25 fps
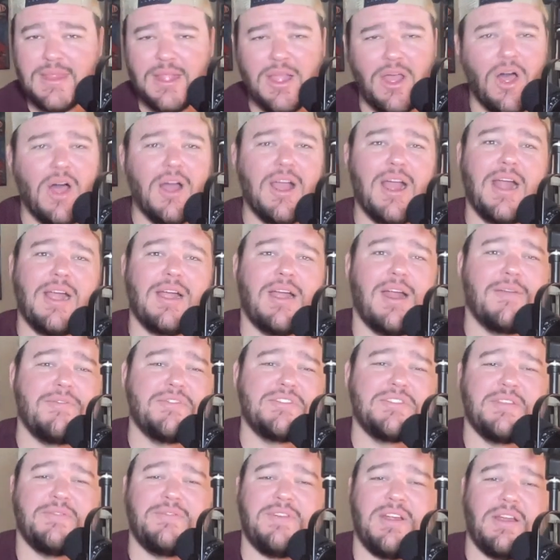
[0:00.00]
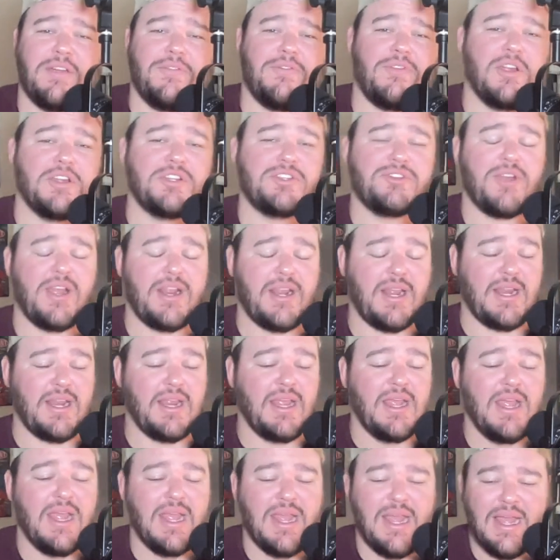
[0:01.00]
Allgaier obviously very frustrated.
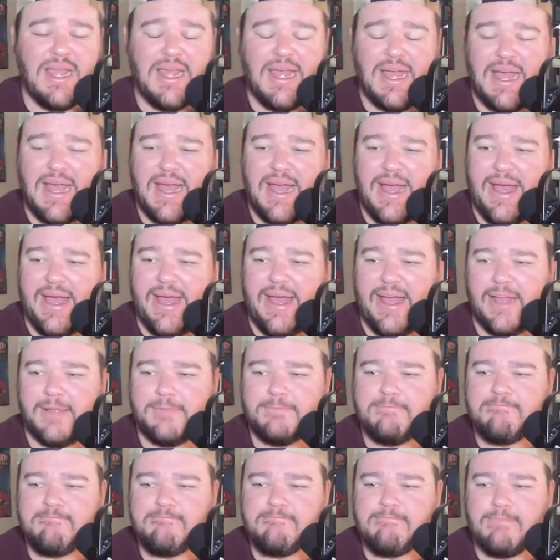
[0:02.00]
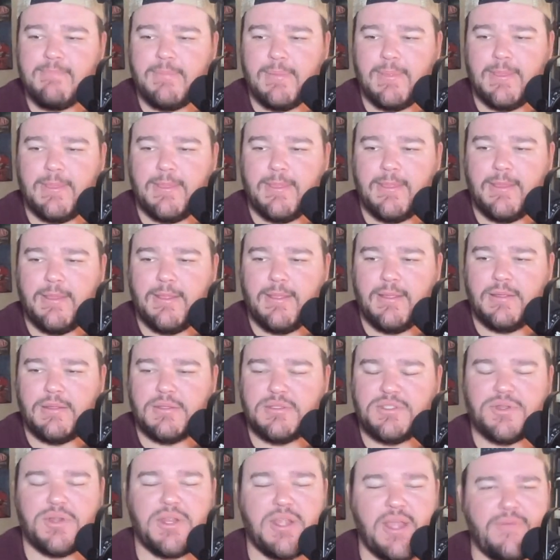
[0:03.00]
So
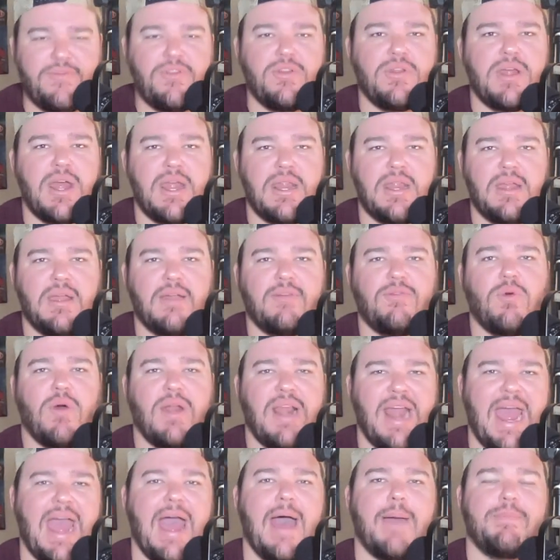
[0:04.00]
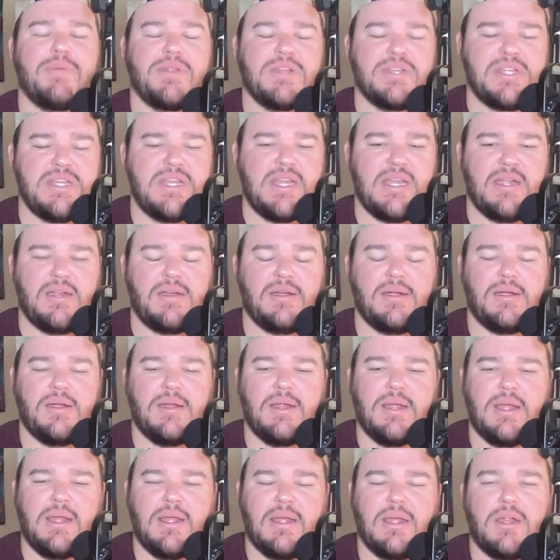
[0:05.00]
to give you an idea of what happened here,
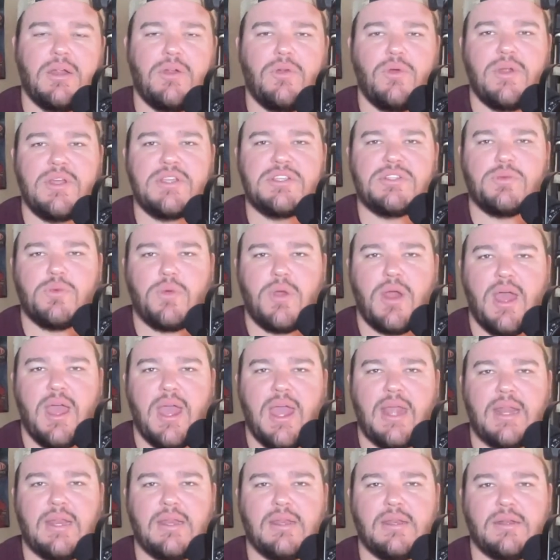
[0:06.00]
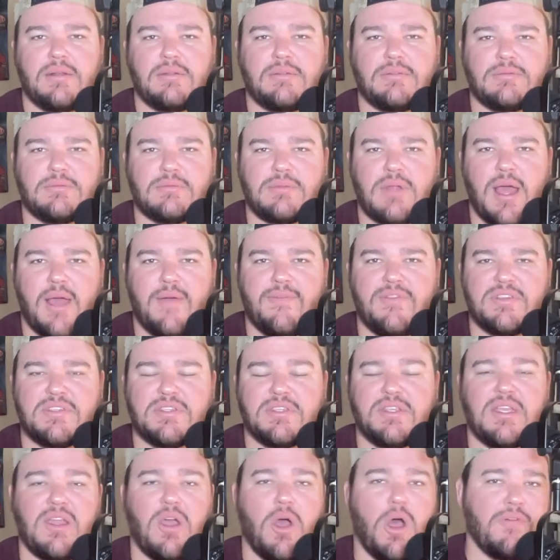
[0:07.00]
Chris Wright
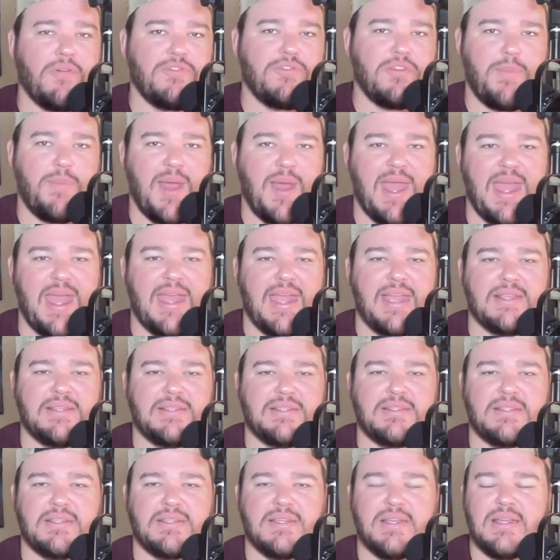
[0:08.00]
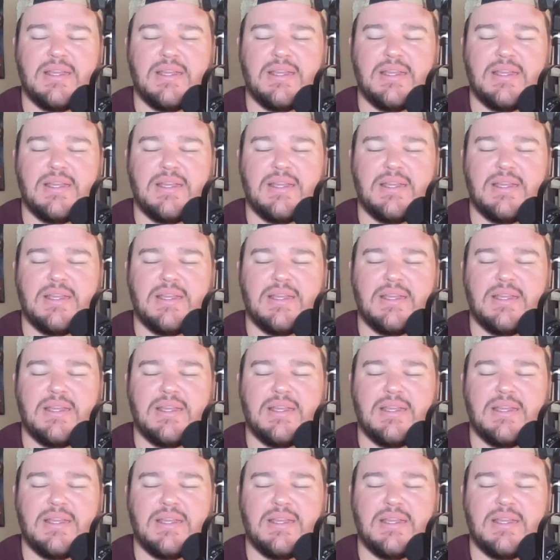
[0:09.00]
obviously off the pace.